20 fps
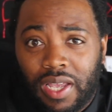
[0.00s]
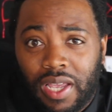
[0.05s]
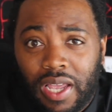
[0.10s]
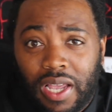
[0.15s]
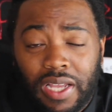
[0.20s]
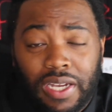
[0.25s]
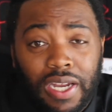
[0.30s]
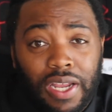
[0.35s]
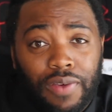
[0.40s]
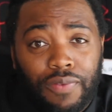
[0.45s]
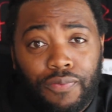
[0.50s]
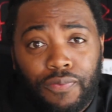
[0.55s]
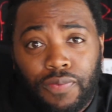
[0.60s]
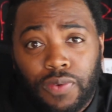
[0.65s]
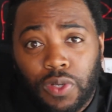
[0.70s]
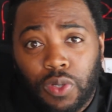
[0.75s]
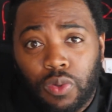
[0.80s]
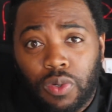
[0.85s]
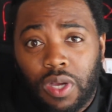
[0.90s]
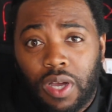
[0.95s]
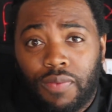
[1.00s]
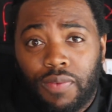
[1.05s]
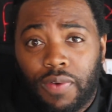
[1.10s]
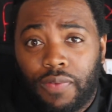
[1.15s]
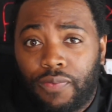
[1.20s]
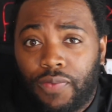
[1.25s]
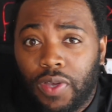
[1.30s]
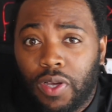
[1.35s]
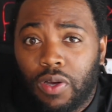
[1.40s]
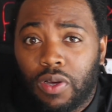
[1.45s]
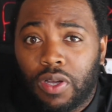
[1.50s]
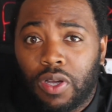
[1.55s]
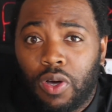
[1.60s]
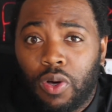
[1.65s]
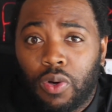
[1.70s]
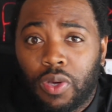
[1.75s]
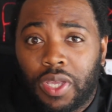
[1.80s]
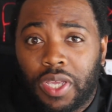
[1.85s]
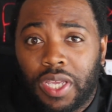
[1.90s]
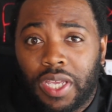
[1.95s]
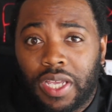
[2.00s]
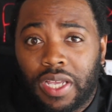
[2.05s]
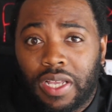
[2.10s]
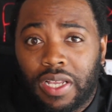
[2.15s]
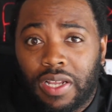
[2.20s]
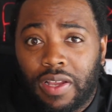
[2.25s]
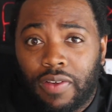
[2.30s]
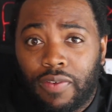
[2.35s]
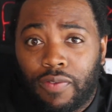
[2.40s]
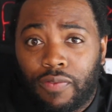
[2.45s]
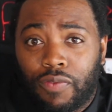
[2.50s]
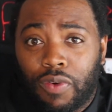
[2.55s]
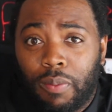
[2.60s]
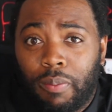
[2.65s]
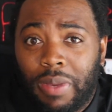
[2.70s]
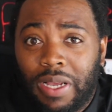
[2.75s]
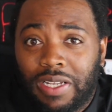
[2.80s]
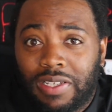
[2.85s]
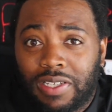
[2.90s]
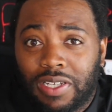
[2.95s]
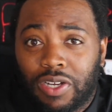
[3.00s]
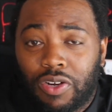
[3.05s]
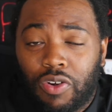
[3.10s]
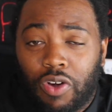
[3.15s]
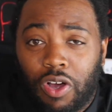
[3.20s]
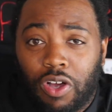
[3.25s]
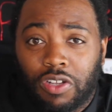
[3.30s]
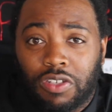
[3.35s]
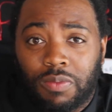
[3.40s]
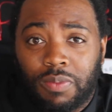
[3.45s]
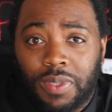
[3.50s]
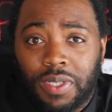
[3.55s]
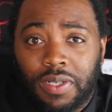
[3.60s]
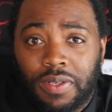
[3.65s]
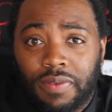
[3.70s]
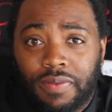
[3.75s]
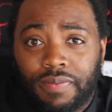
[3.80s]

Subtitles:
And that fluke of a field goal kick from Mason Crosby.